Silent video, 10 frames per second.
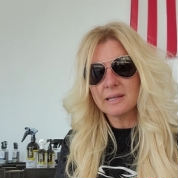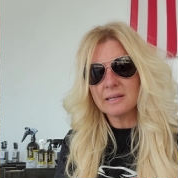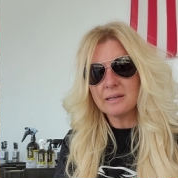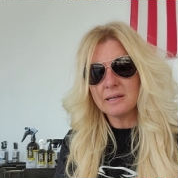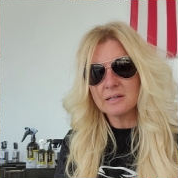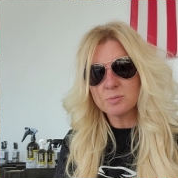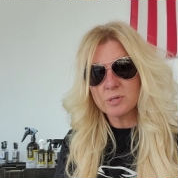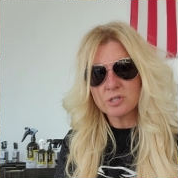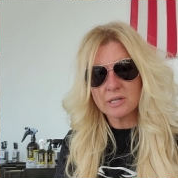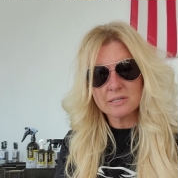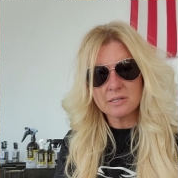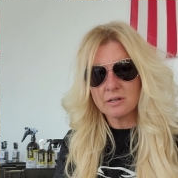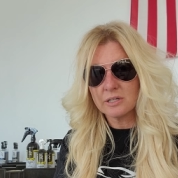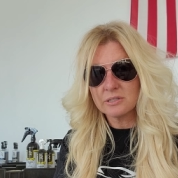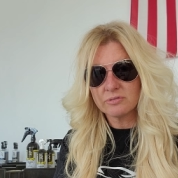lending, I specialized in
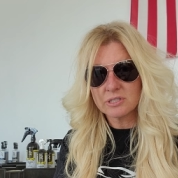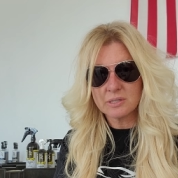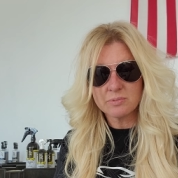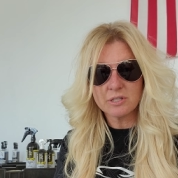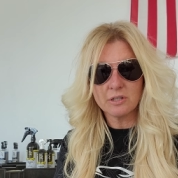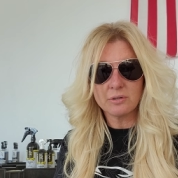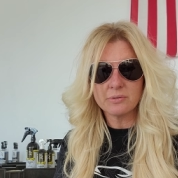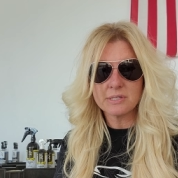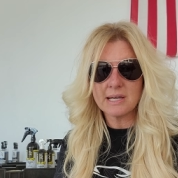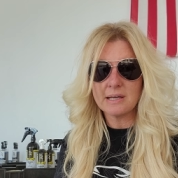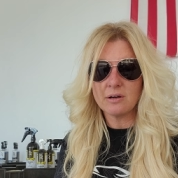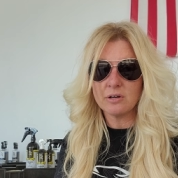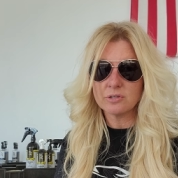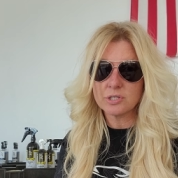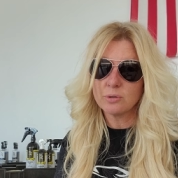all different types of loans and
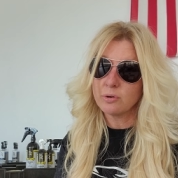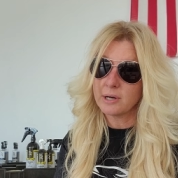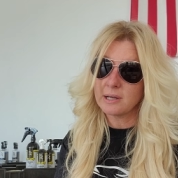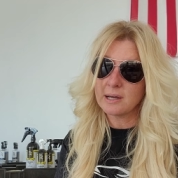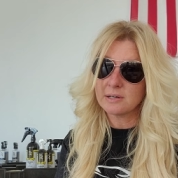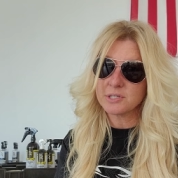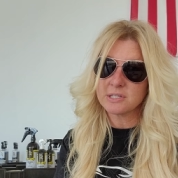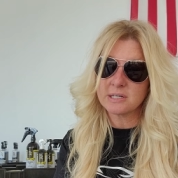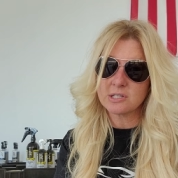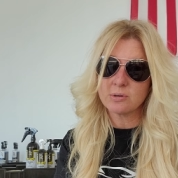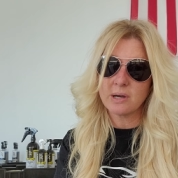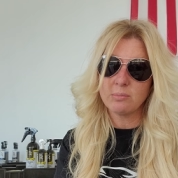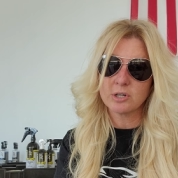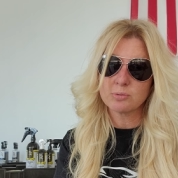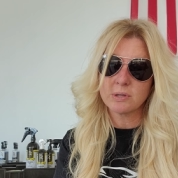also credit counseling. So I
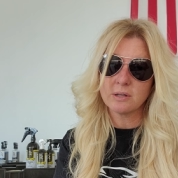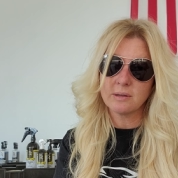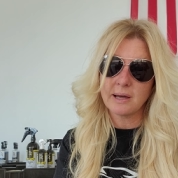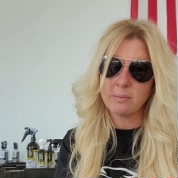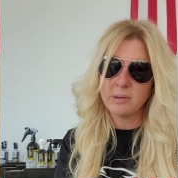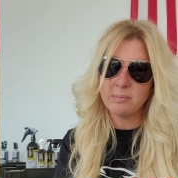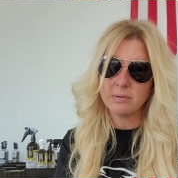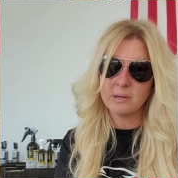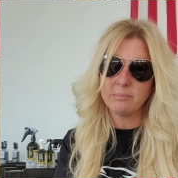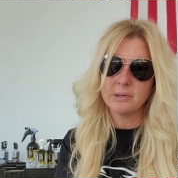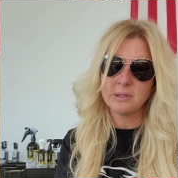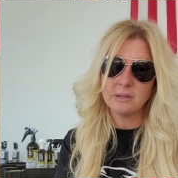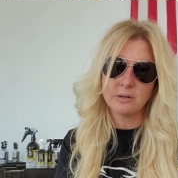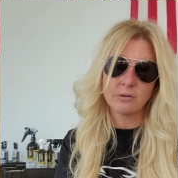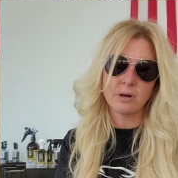worked with a lot of people on building
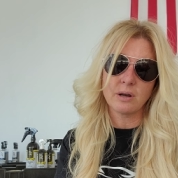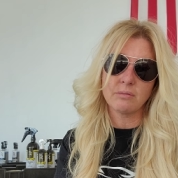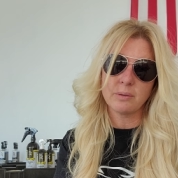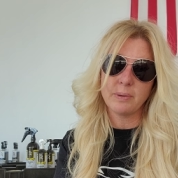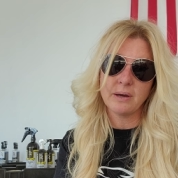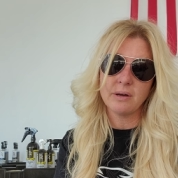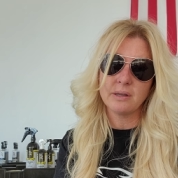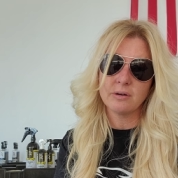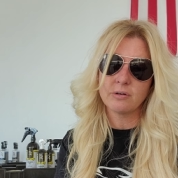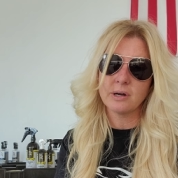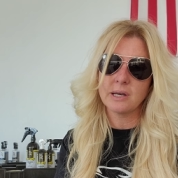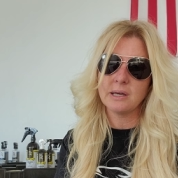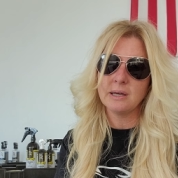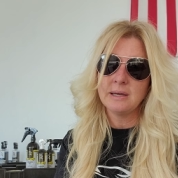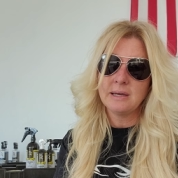their credit, repairing their
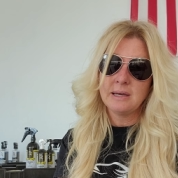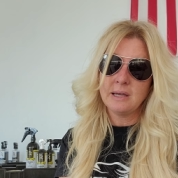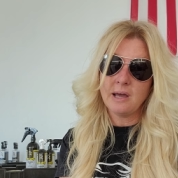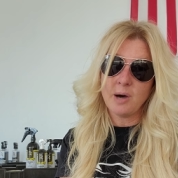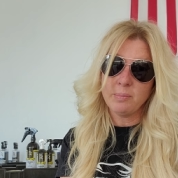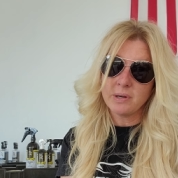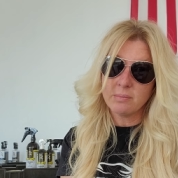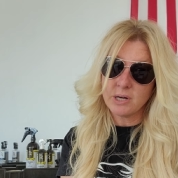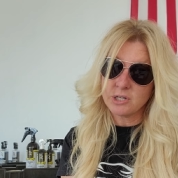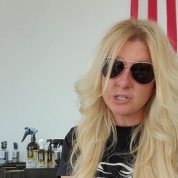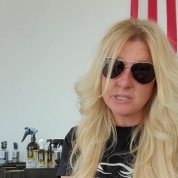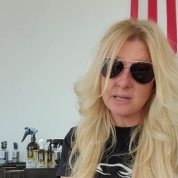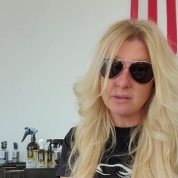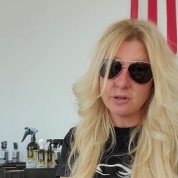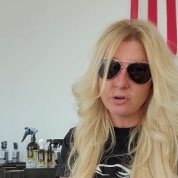credit, and helping them
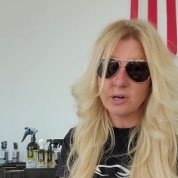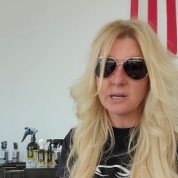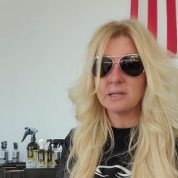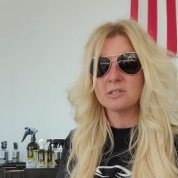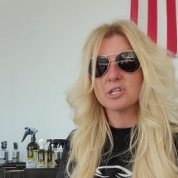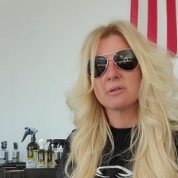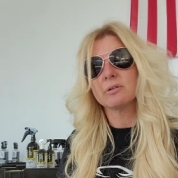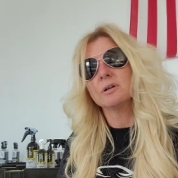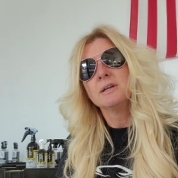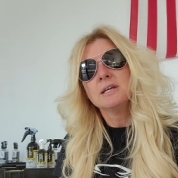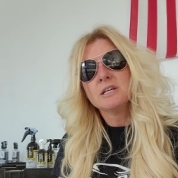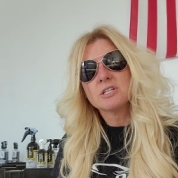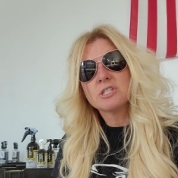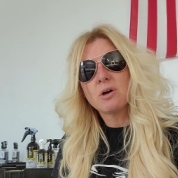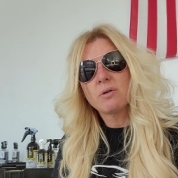understand their credit in general.
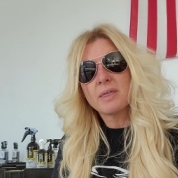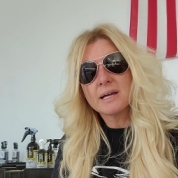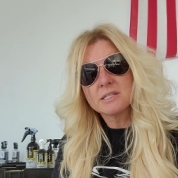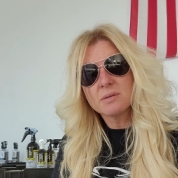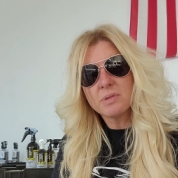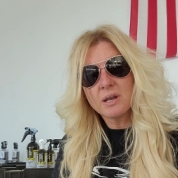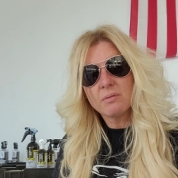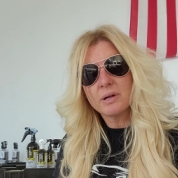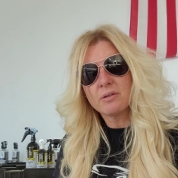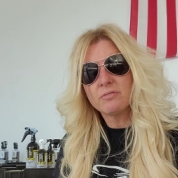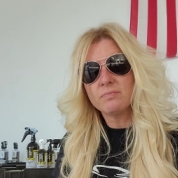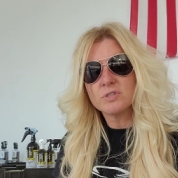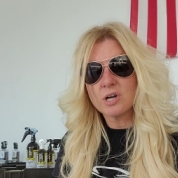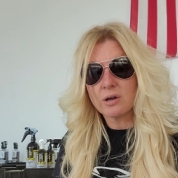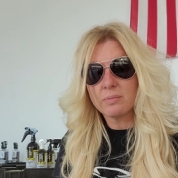So that's something I want to
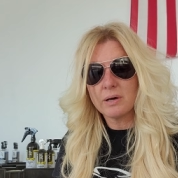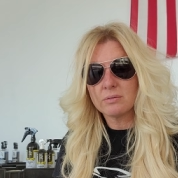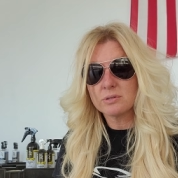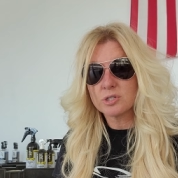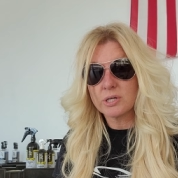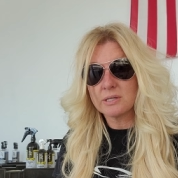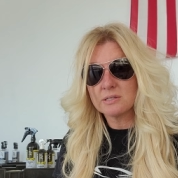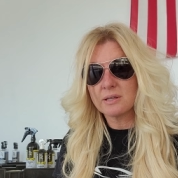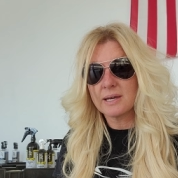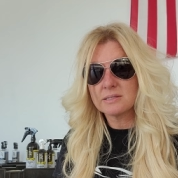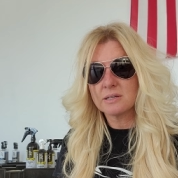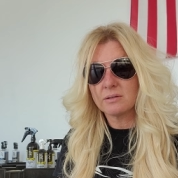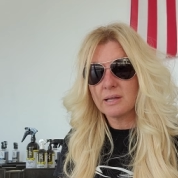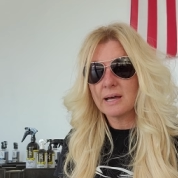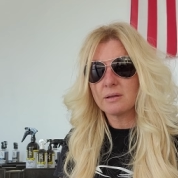talk about during this class
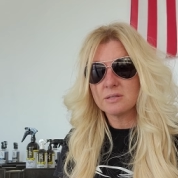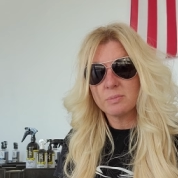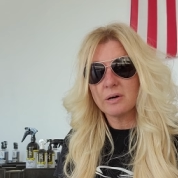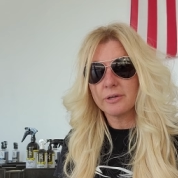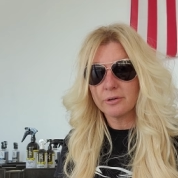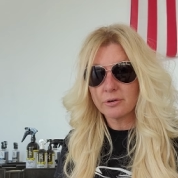a lot is about your